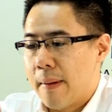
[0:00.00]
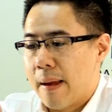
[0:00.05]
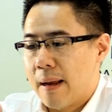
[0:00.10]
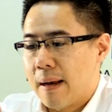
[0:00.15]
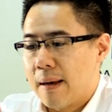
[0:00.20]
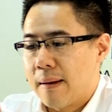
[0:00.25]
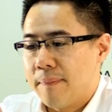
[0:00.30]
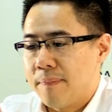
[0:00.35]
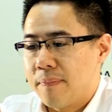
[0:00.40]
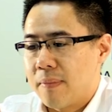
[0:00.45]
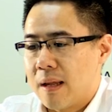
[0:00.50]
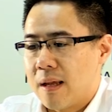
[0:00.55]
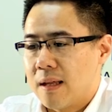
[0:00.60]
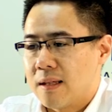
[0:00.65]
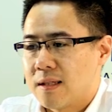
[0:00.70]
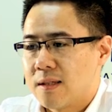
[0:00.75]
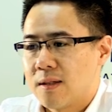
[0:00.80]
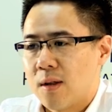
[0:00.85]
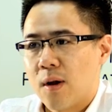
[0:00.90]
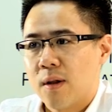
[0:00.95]
but
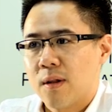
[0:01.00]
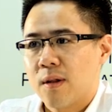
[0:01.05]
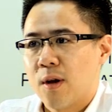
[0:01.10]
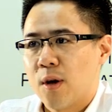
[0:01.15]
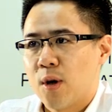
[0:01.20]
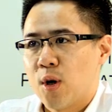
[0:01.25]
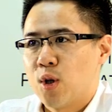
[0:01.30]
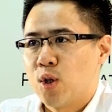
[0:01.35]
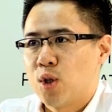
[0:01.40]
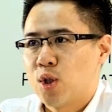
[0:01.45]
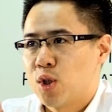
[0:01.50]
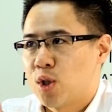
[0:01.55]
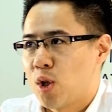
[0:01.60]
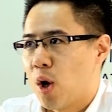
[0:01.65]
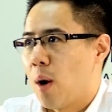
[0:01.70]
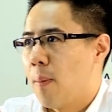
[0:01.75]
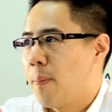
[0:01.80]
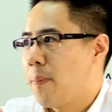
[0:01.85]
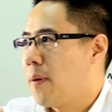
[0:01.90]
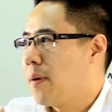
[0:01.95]
it's not going to
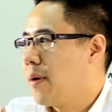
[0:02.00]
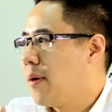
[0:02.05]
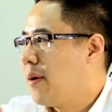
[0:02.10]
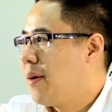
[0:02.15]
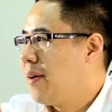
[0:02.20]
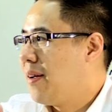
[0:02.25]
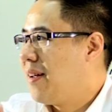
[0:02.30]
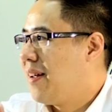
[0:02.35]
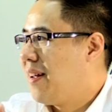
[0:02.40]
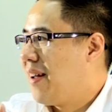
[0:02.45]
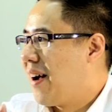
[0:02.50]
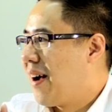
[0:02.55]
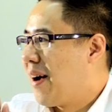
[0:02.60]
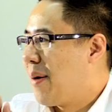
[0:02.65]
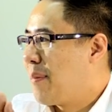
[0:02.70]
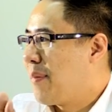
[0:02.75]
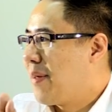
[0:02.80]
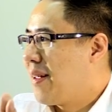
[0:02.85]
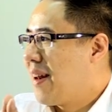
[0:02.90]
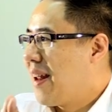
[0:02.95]
stop
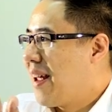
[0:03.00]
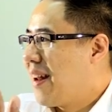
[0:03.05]
in